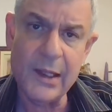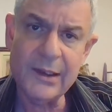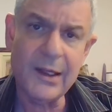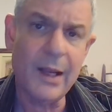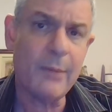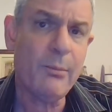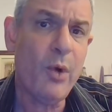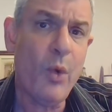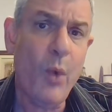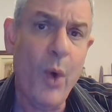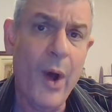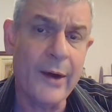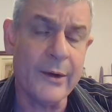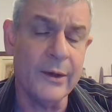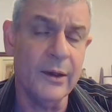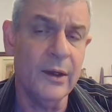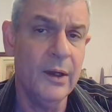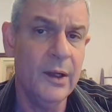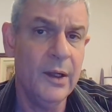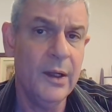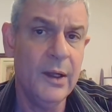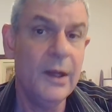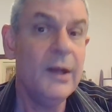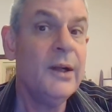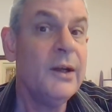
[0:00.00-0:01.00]
Number one,
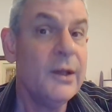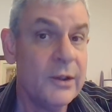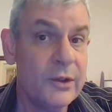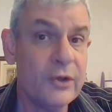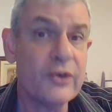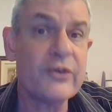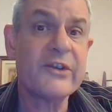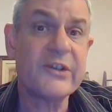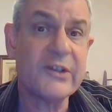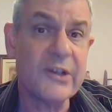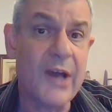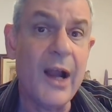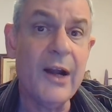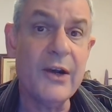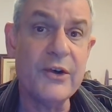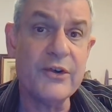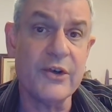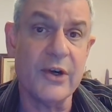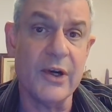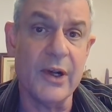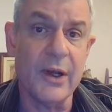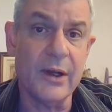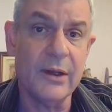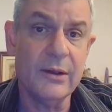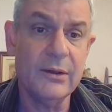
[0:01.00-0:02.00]

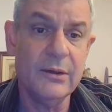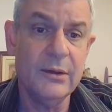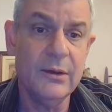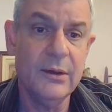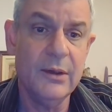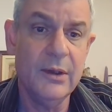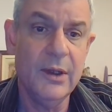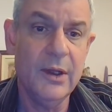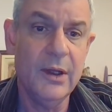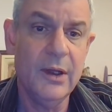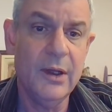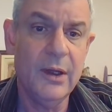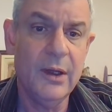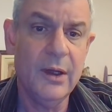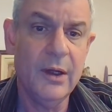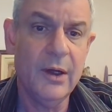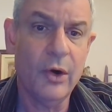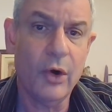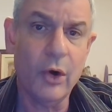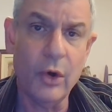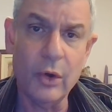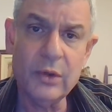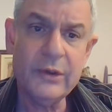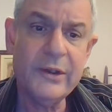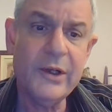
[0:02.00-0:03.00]
nostalgia,
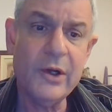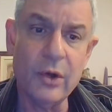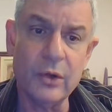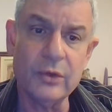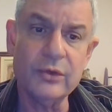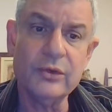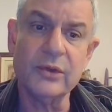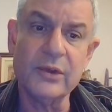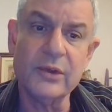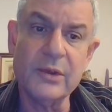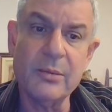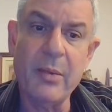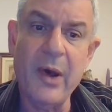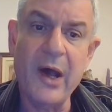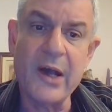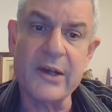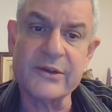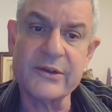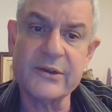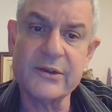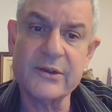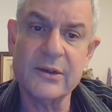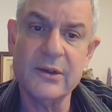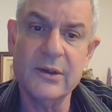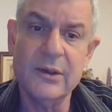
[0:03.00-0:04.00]
holding on to the
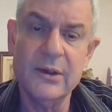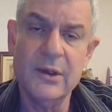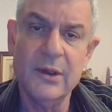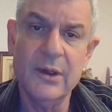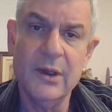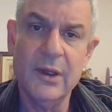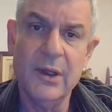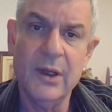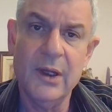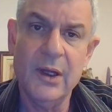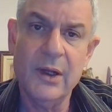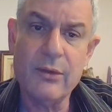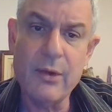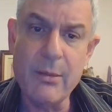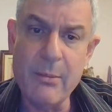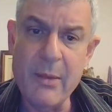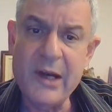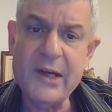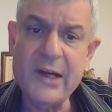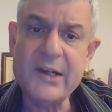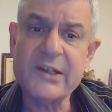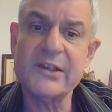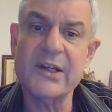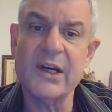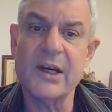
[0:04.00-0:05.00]
past,
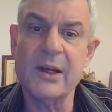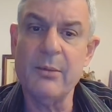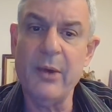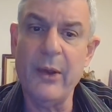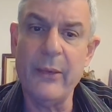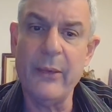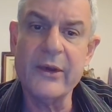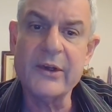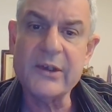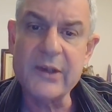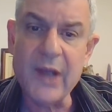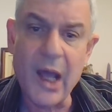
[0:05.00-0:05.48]
reminiscing about the